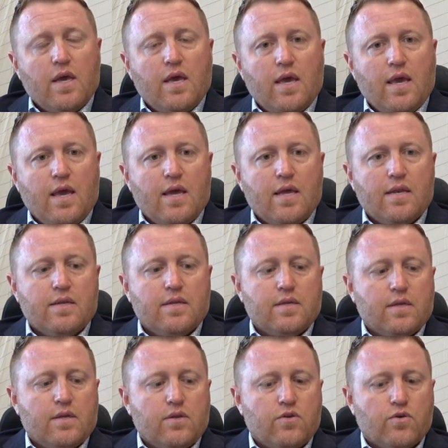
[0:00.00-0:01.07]

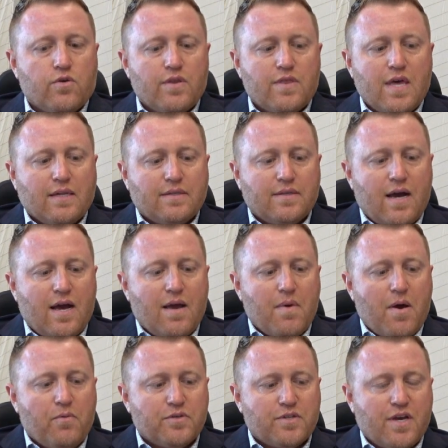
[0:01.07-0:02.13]
and during that time
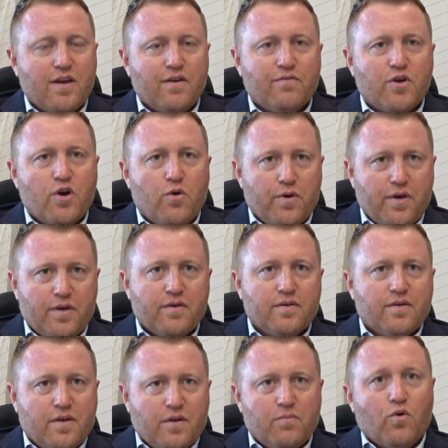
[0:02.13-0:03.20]
I was kind of
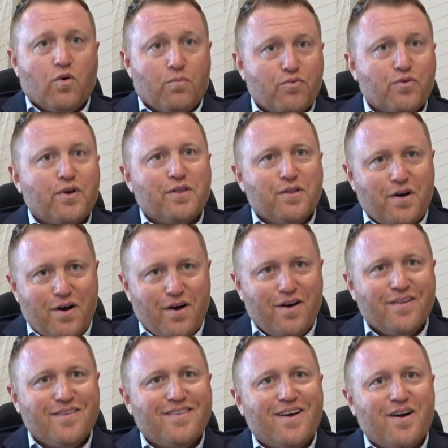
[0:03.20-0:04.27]
going more
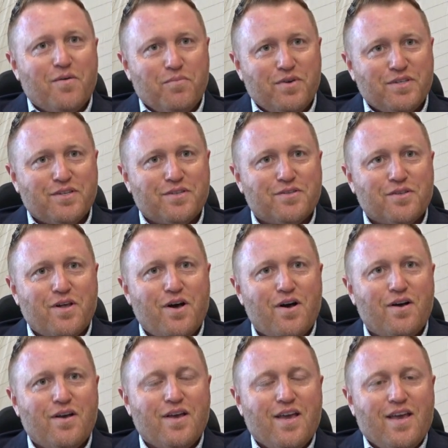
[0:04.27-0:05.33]
pre-law, business
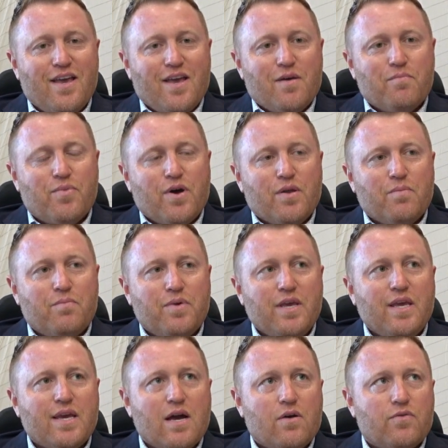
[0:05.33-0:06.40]
law, but
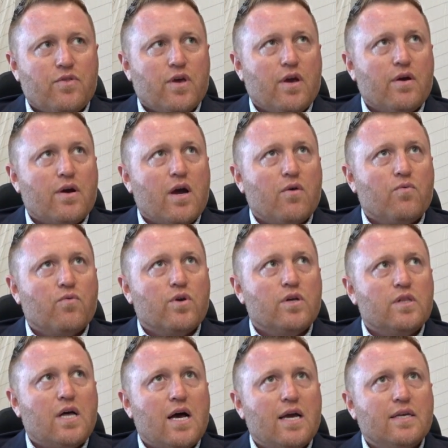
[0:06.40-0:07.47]
being out there I
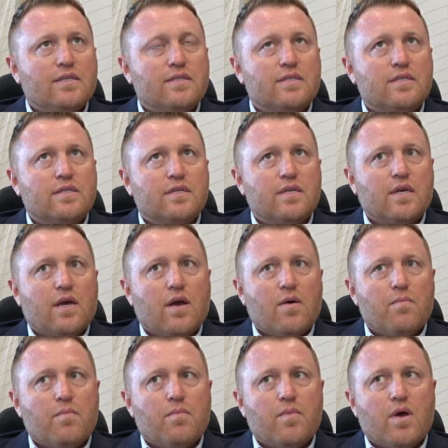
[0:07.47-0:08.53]
realized
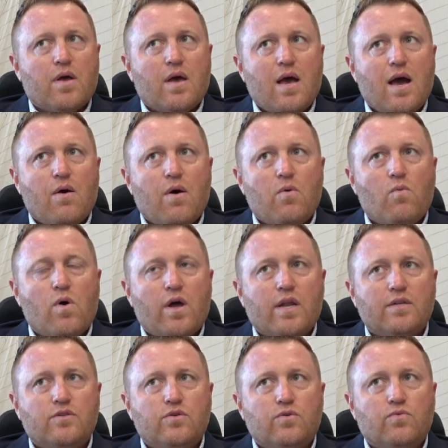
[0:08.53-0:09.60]
how I
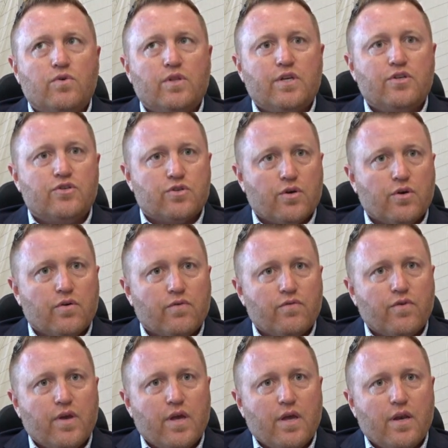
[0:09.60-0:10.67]
wanted to really
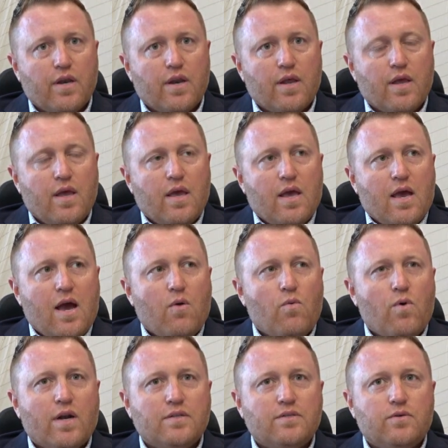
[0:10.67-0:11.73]
serve, and I
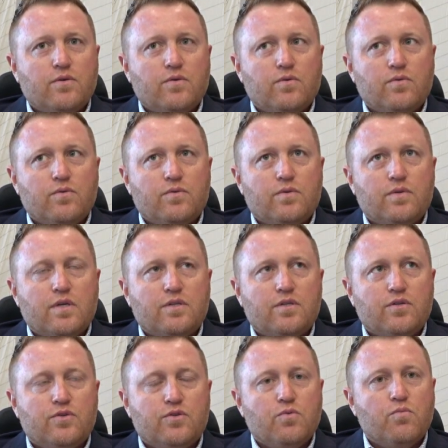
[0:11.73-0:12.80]
wanted
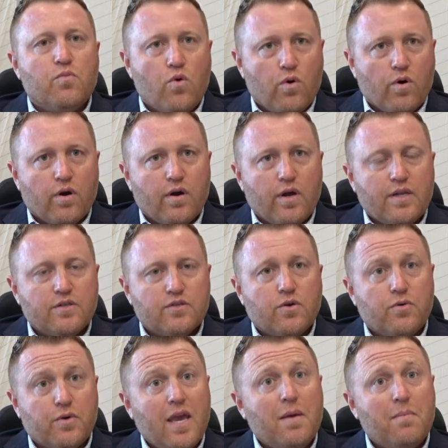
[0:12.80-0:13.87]
to do more, and
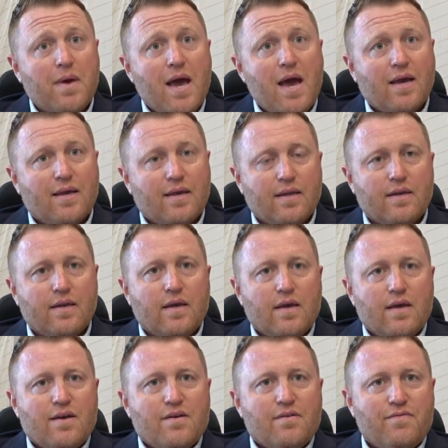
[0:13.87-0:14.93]
so came back and
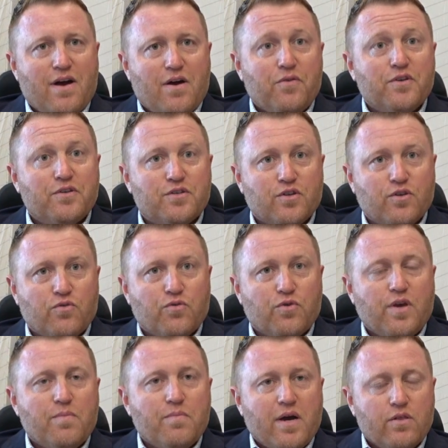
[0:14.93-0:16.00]
found this
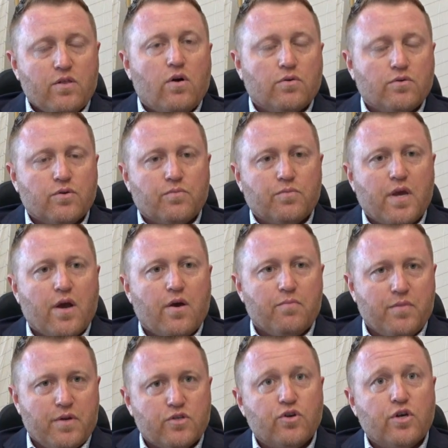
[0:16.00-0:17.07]
degree, my long-term care
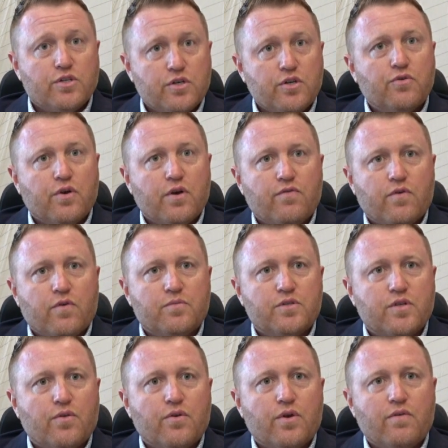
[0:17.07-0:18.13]
administration degree from
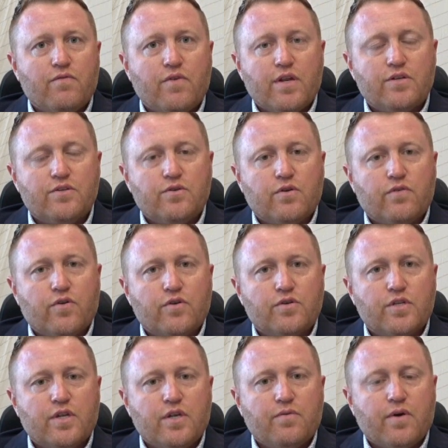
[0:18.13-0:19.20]
Southern Adventist
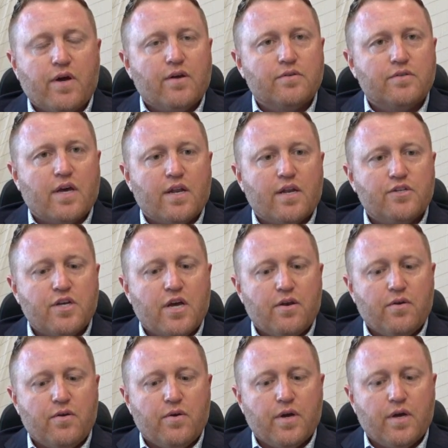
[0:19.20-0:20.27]
University right outside of
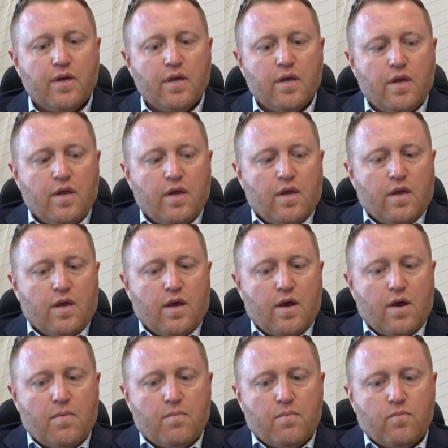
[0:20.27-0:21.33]
Chattanooga.
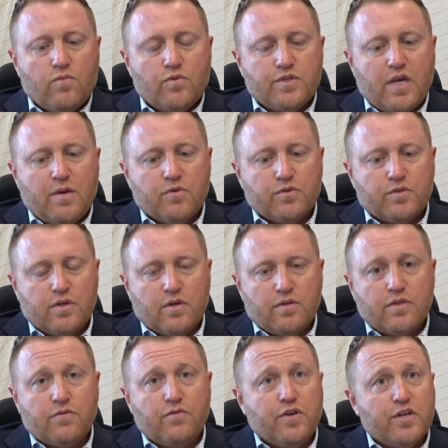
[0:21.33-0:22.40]
Was able
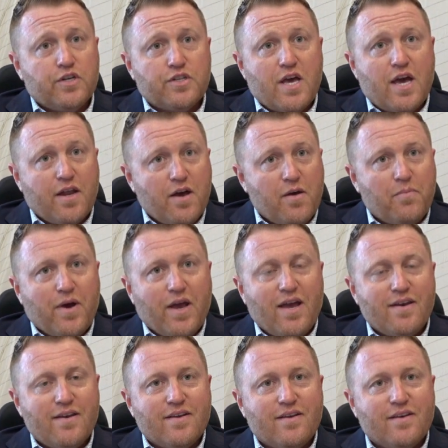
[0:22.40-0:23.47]
to finish that up. I
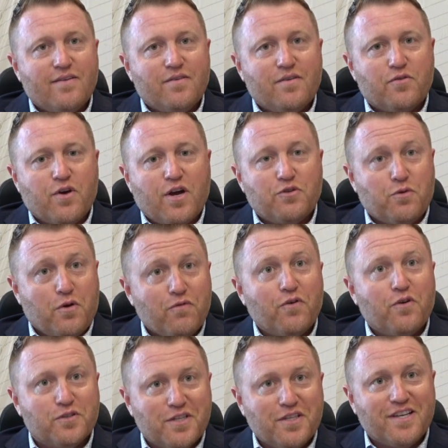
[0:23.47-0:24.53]
had to graduate
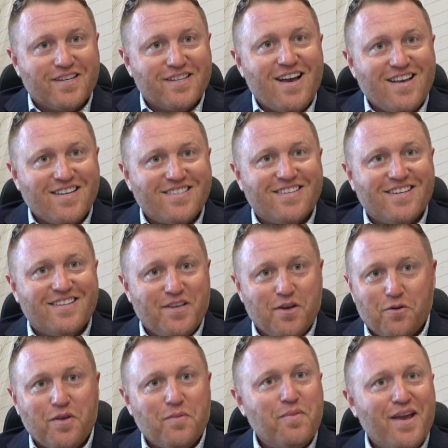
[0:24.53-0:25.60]
first in the class to get the
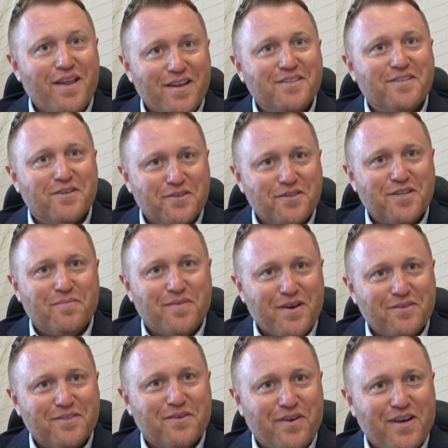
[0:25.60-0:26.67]
only paid internship
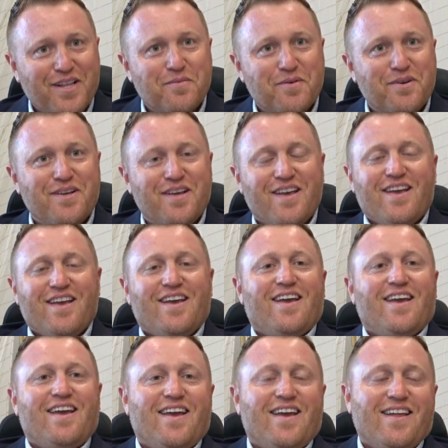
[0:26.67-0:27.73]
that was available,
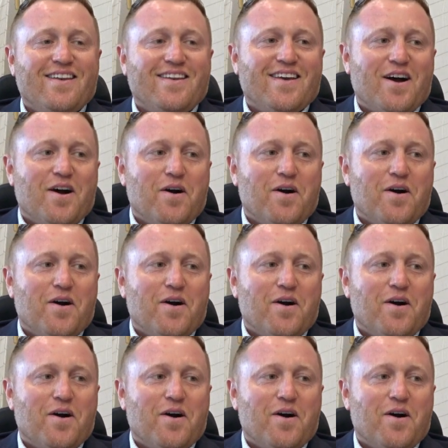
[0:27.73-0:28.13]
and